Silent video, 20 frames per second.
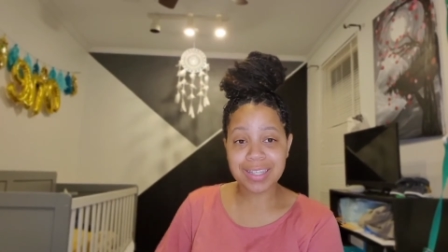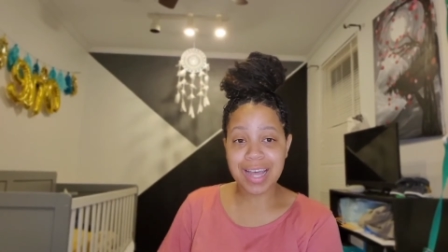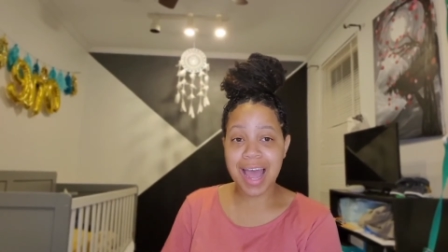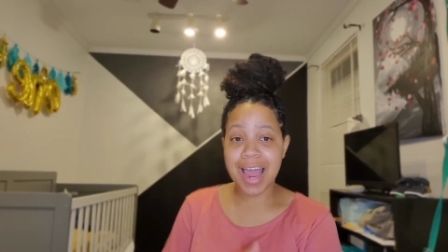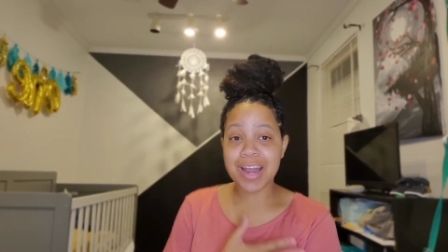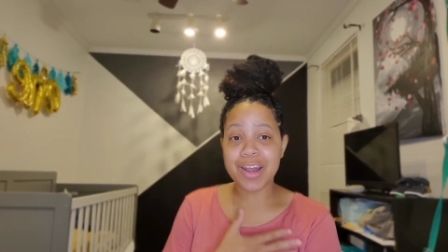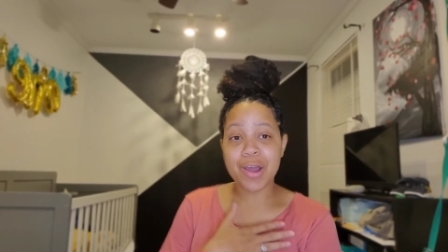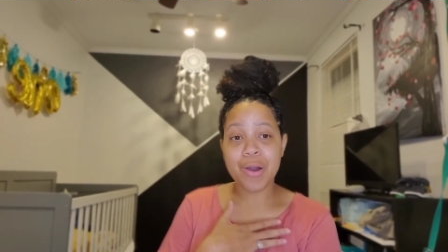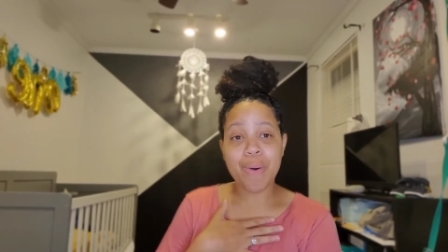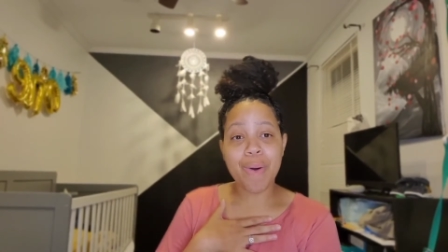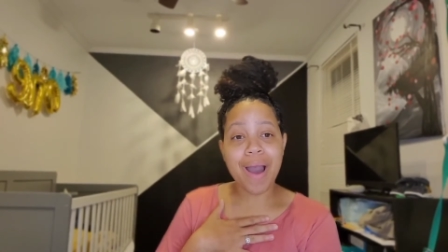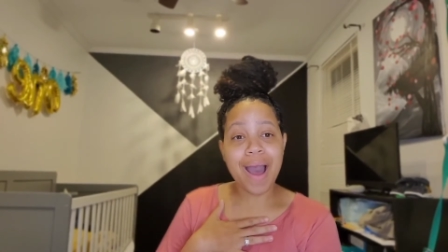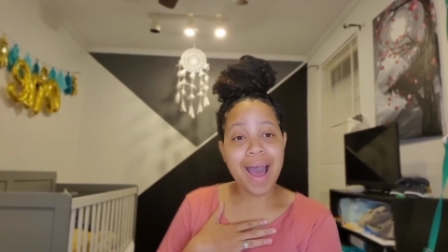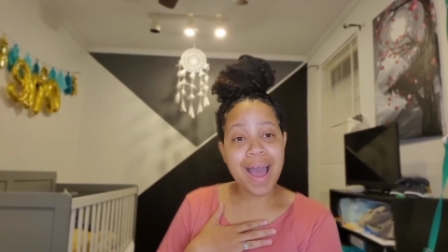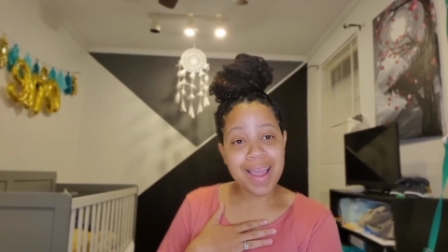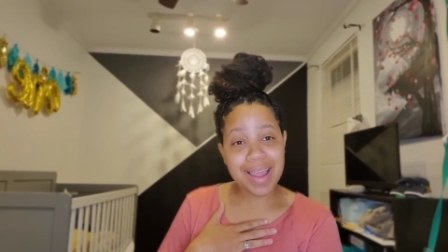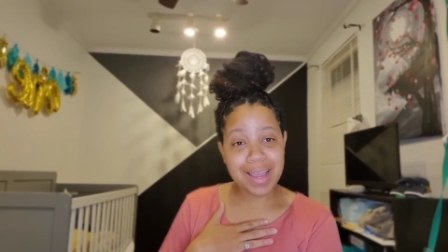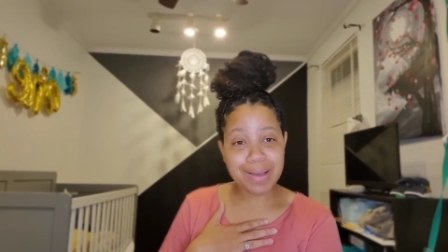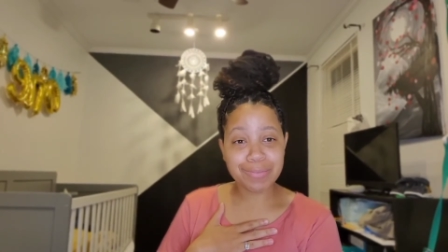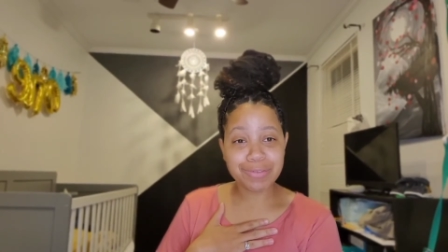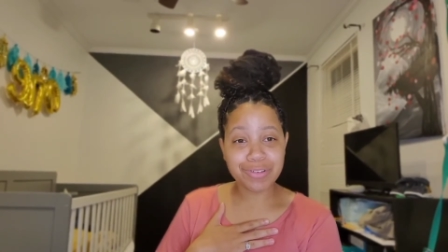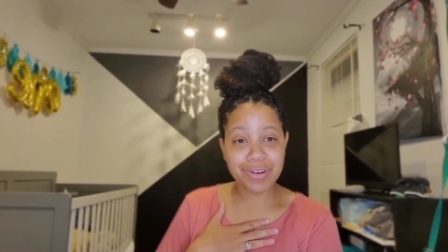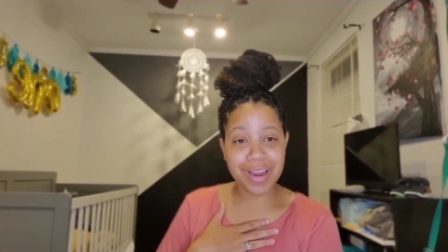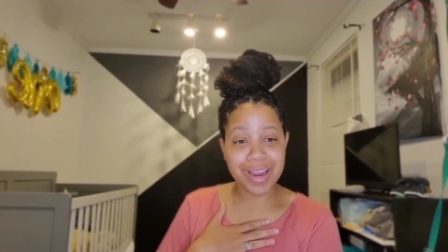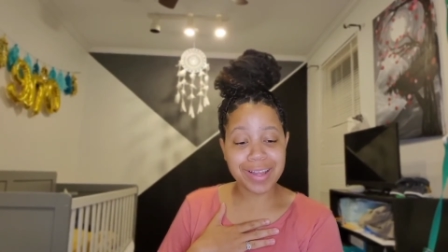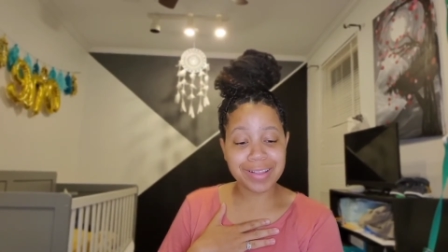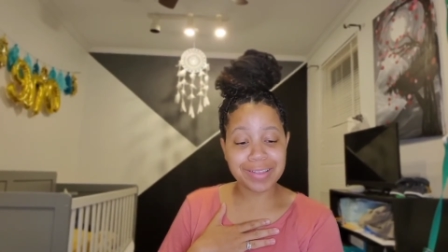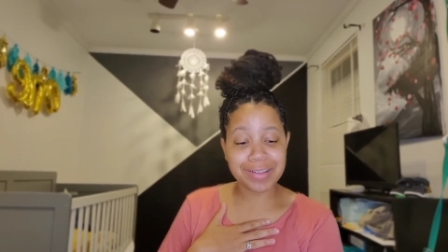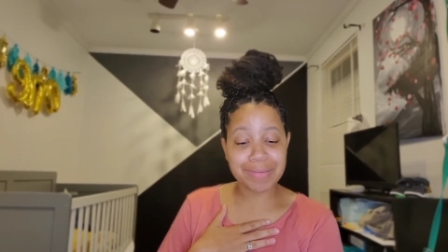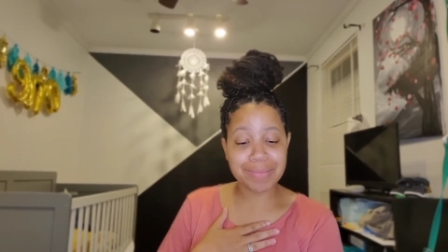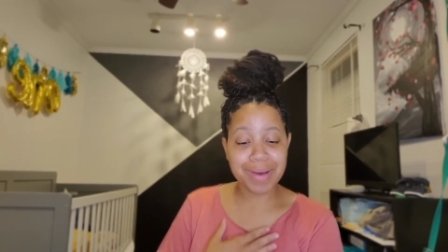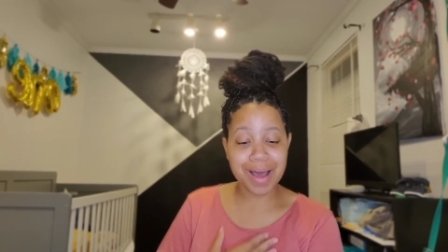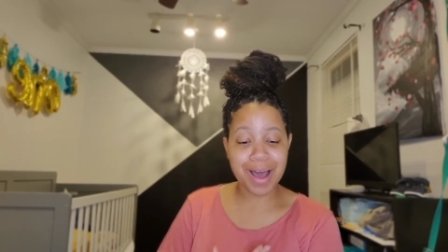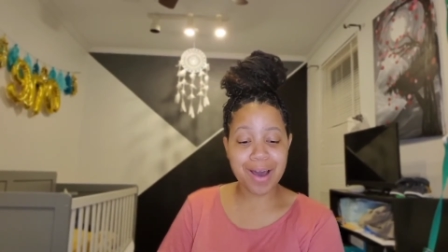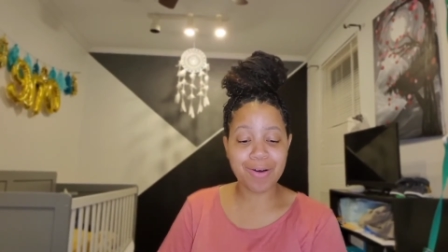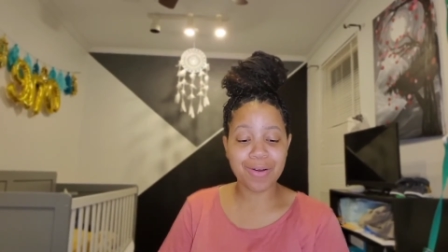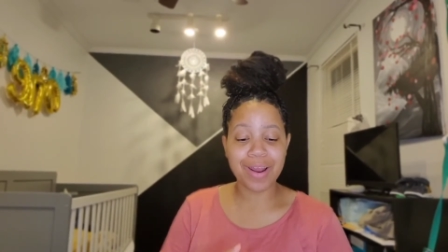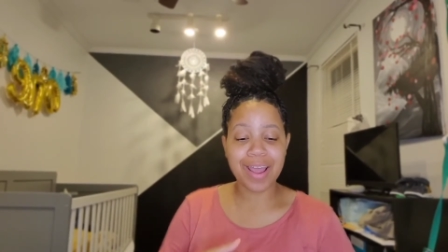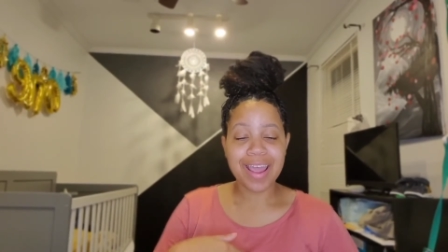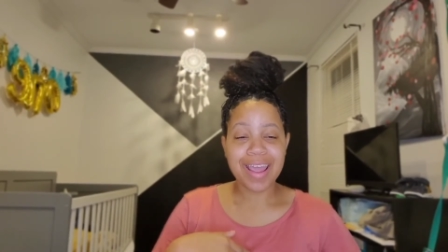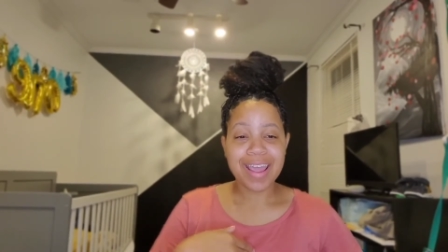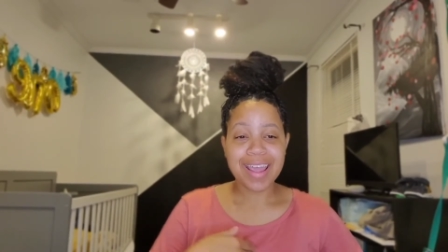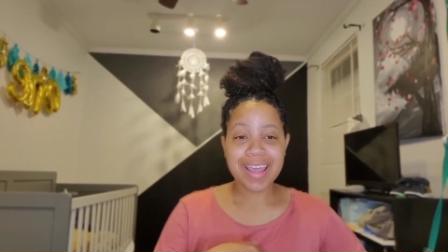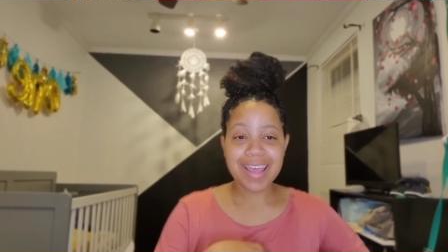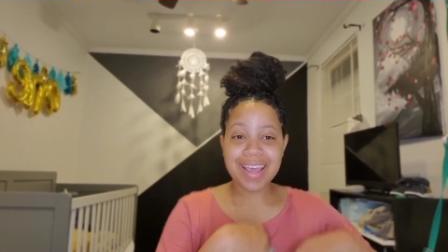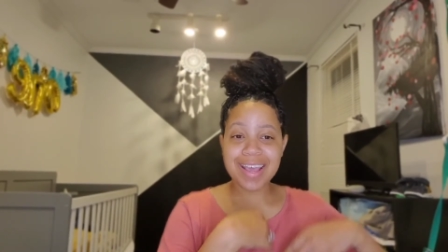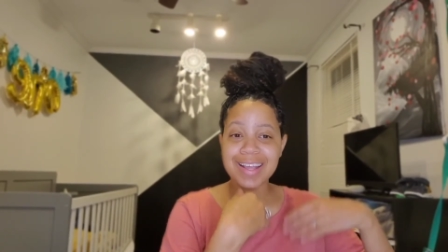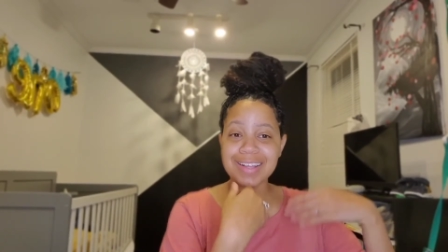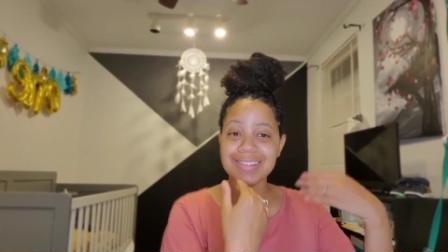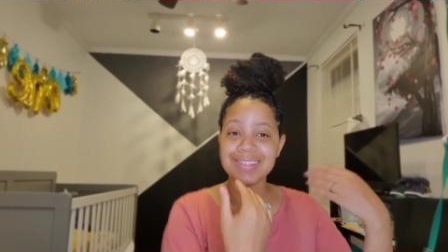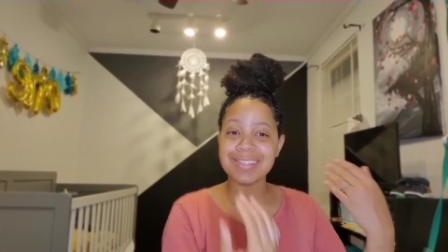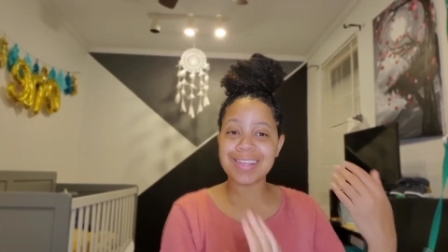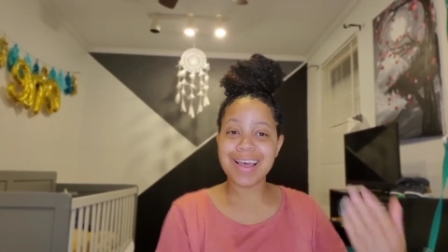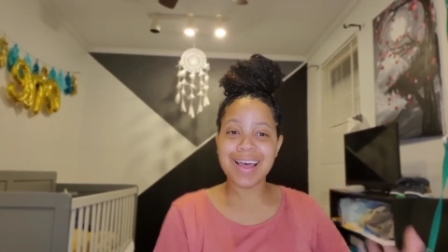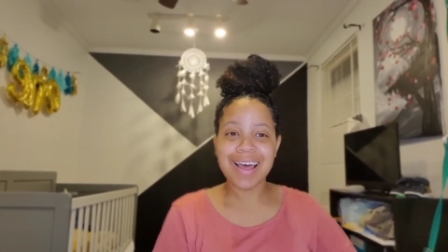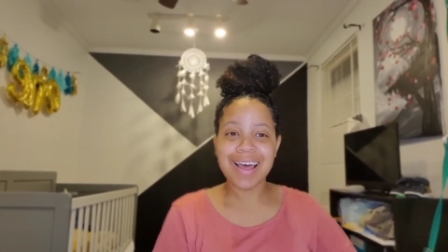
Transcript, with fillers: I know I am trying them out, hence